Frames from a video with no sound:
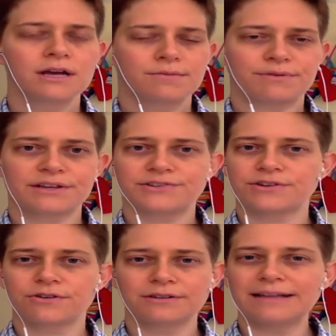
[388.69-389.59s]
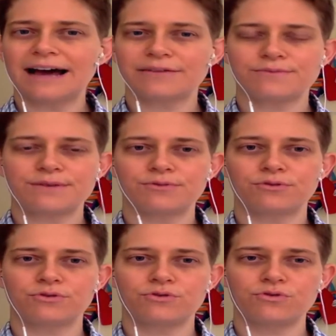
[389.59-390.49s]
because there are a lot of people
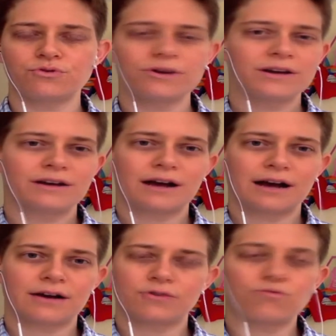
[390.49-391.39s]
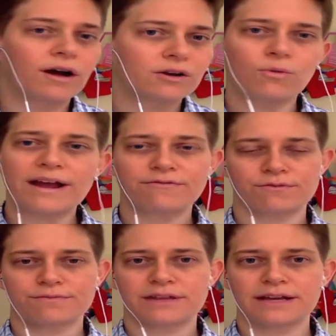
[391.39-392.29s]
who run away
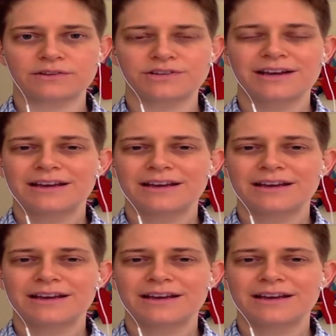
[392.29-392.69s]
from things.